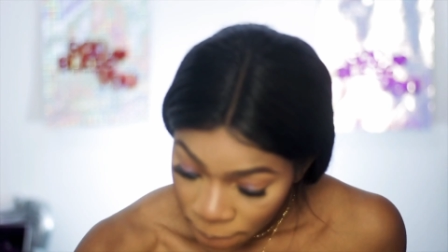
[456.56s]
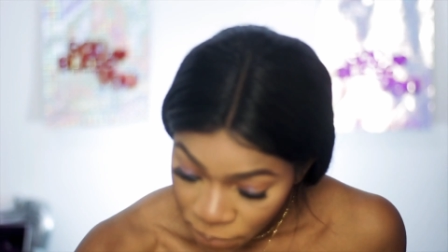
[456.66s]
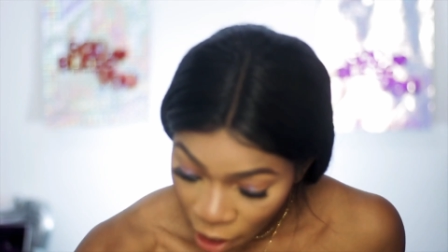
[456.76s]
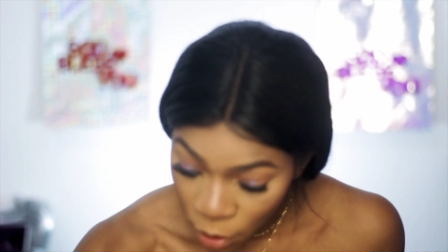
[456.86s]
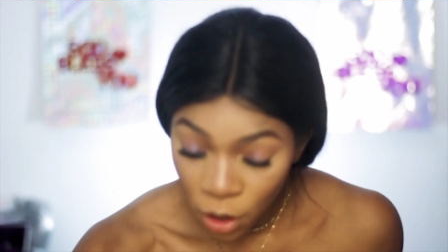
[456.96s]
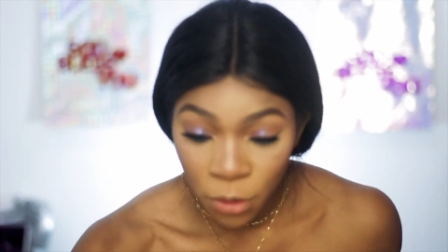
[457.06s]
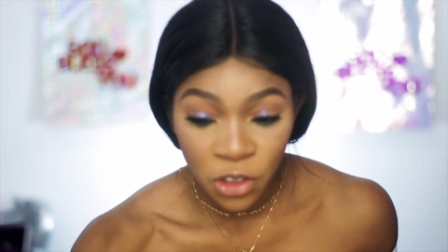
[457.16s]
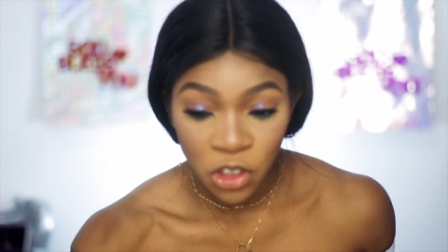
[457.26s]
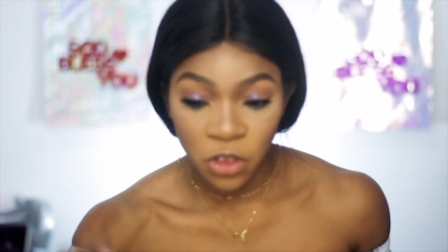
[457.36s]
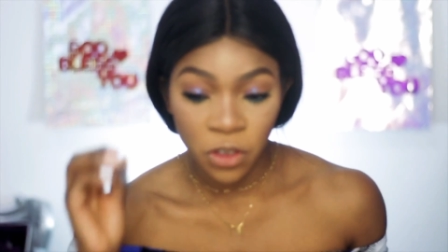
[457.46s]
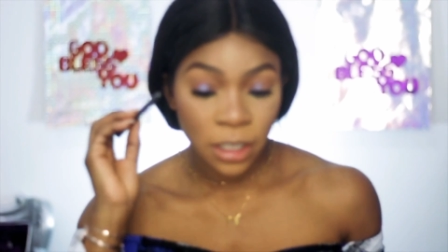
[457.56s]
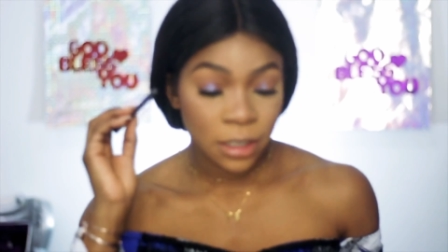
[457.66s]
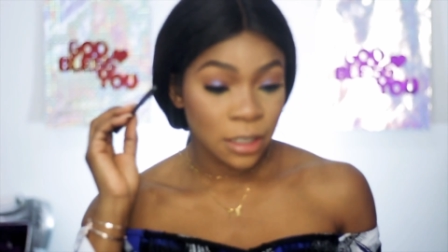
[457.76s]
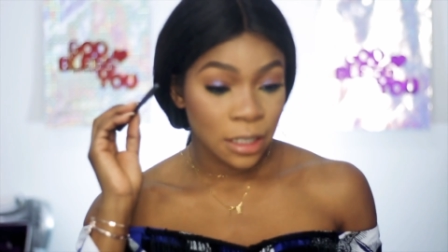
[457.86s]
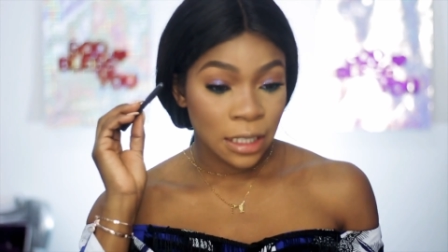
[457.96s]
Now going
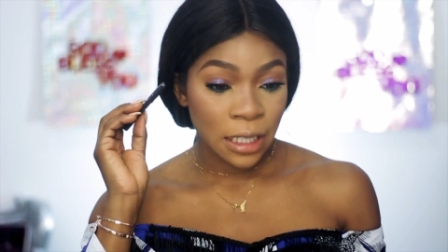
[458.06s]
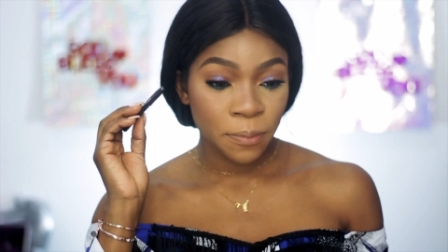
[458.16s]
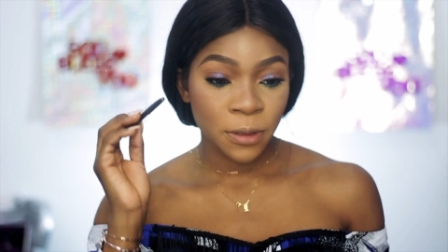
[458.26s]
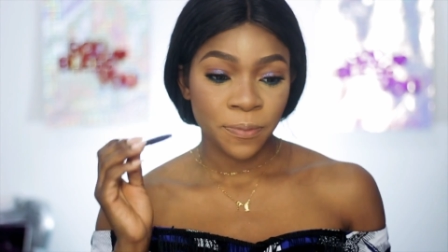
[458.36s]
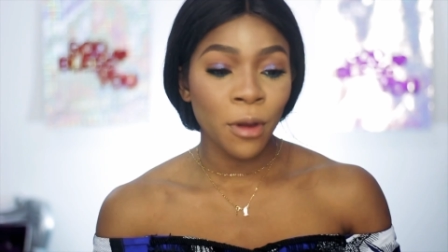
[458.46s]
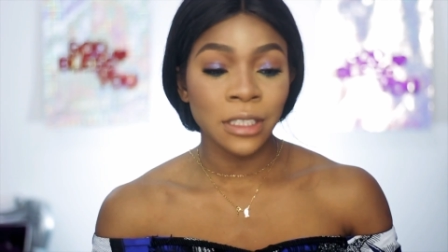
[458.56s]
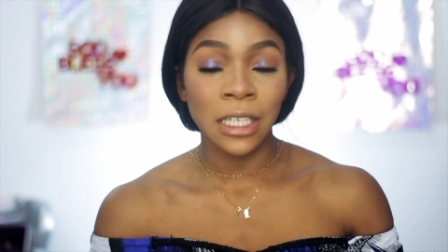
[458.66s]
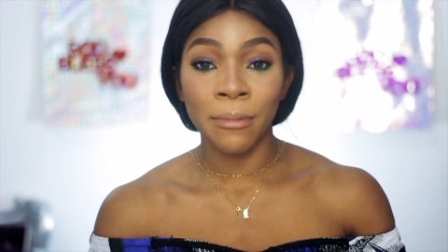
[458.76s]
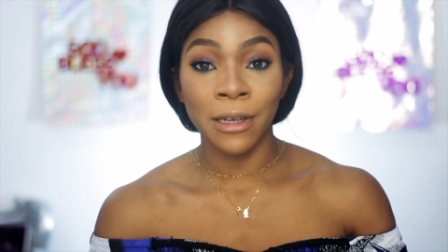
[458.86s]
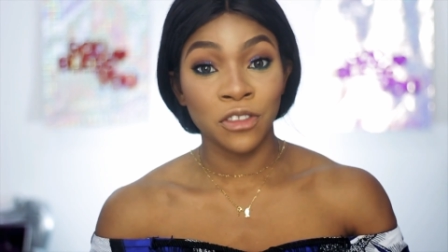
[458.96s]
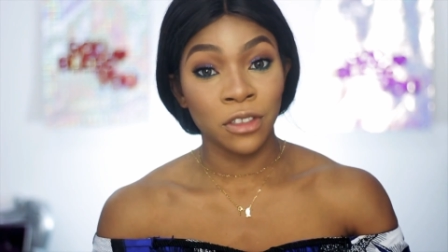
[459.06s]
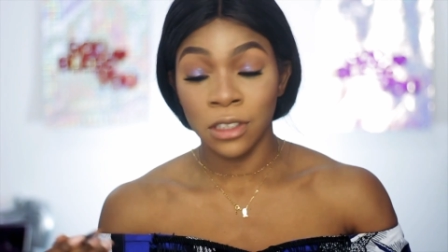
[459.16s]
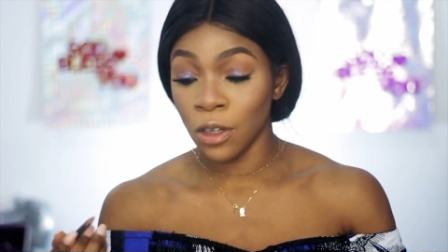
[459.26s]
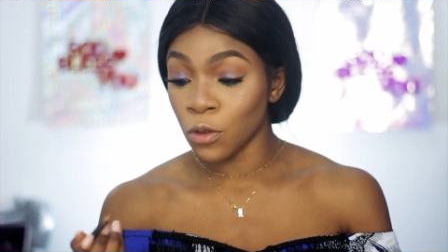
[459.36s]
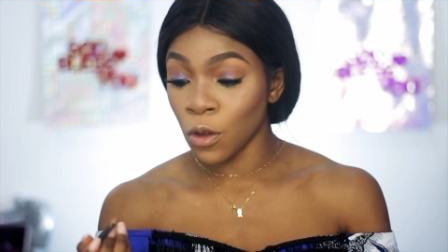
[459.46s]
straight to the lips, I'm going to take my
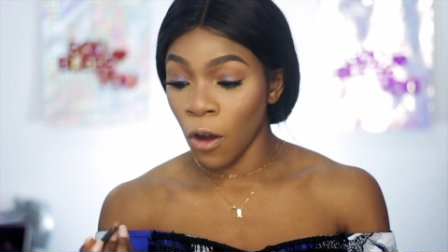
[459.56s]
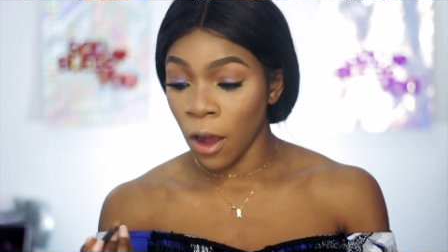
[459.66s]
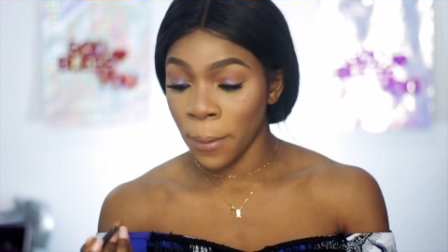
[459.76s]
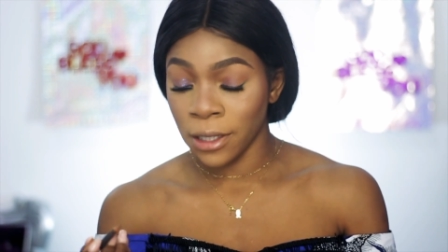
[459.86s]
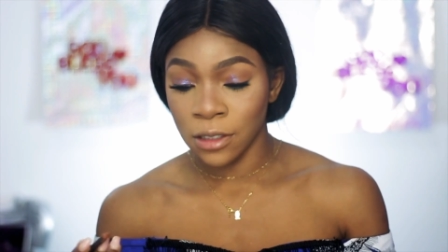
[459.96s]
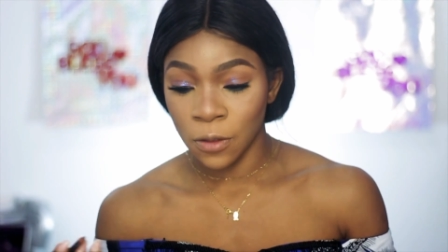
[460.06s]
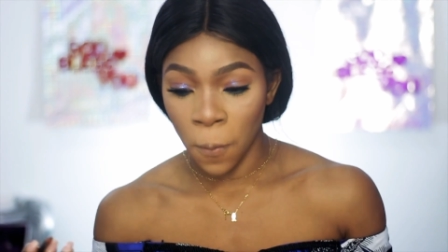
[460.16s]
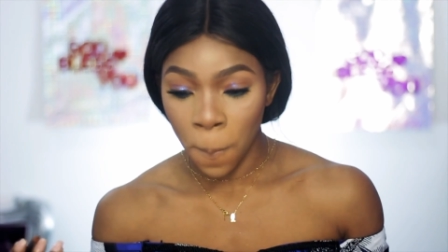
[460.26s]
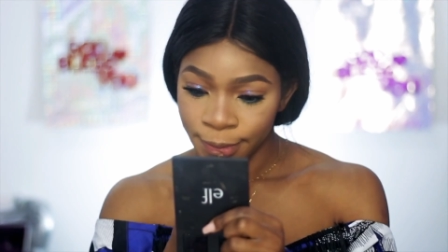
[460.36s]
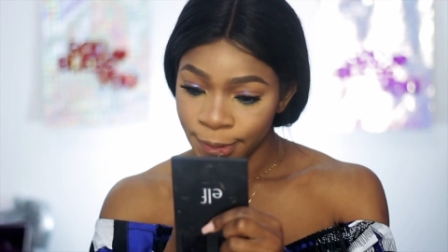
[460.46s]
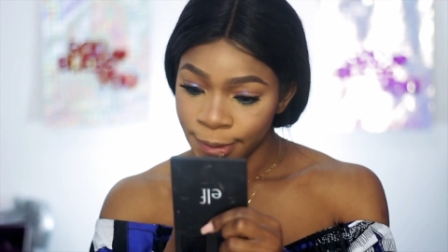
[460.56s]
trusty old cork pencil.